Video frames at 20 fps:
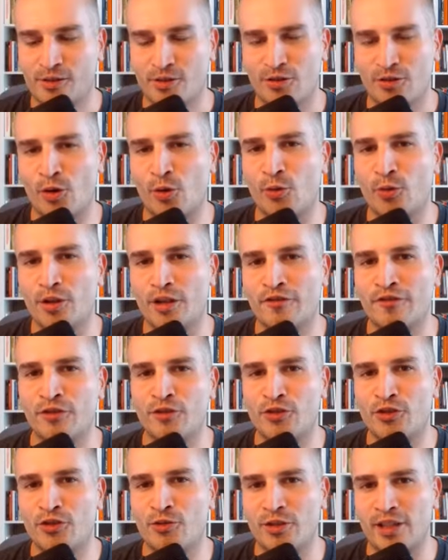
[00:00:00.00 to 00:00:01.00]
so if you
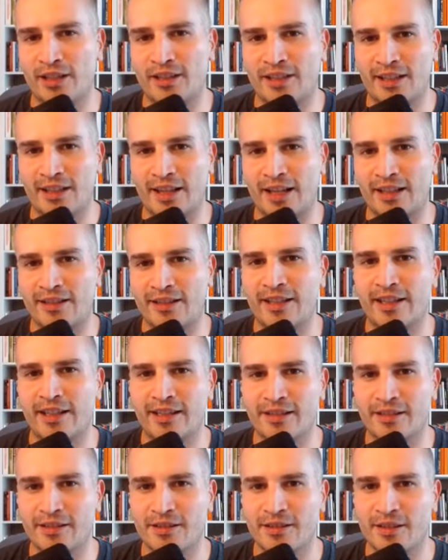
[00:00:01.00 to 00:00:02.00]
tune into that
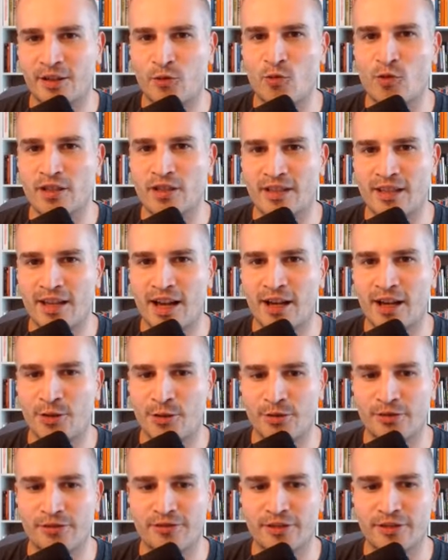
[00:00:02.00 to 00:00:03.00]
tightness like what's the
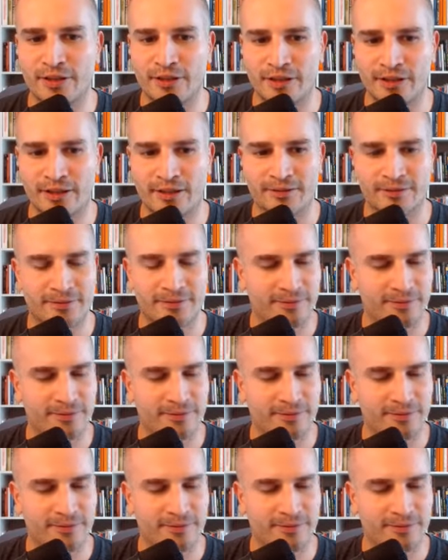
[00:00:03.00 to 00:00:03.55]
actual feeling